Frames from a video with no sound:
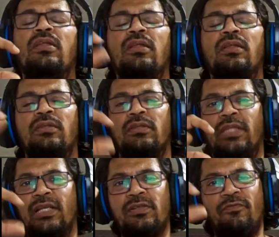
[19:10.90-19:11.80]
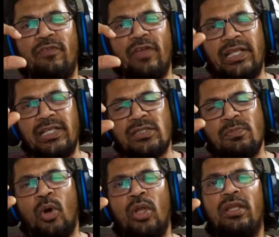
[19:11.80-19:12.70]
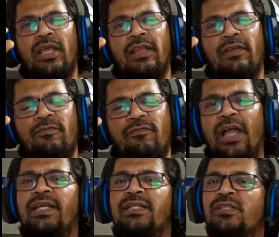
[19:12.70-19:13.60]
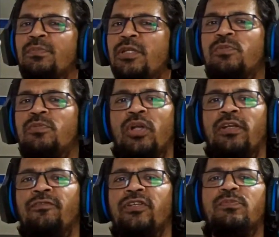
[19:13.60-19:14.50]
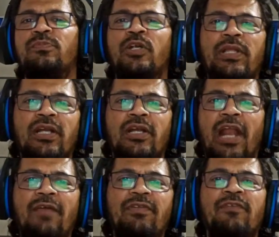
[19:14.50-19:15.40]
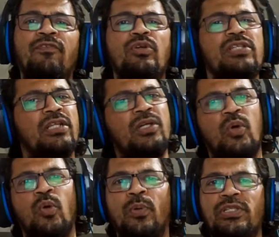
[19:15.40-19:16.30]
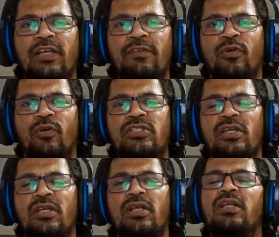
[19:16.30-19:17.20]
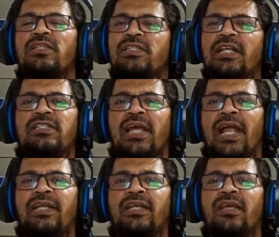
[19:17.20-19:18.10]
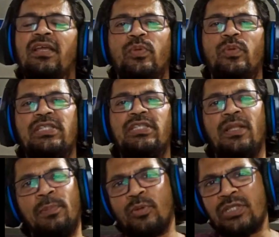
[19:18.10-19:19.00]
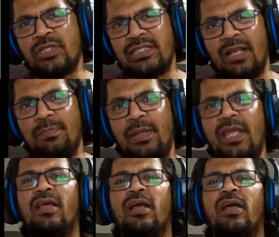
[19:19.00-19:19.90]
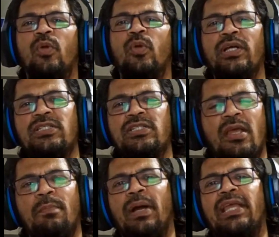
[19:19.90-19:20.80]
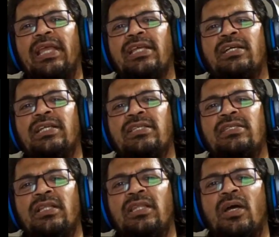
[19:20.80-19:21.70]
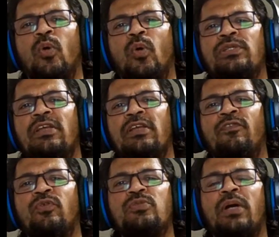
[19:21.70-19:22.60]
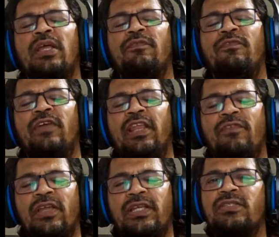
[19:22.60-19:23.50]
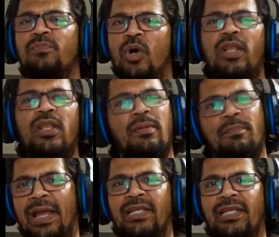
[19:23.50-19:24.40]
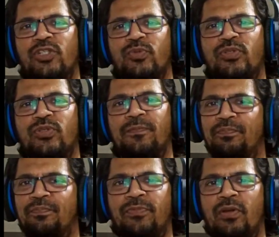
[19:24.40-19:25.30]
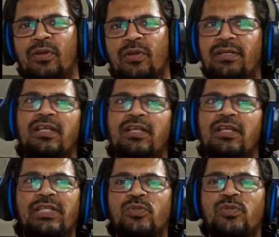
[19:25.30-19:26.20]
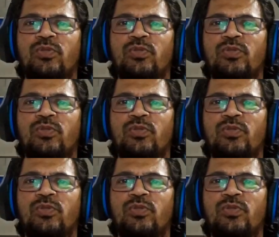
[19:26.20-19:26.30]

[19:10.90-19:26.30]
there is a very small, infinitesimal small difference between the driving force and the opposing force, such that we say the process can be reversed by increasing the opposing force by a very, very small magnitude. All right. So that's one.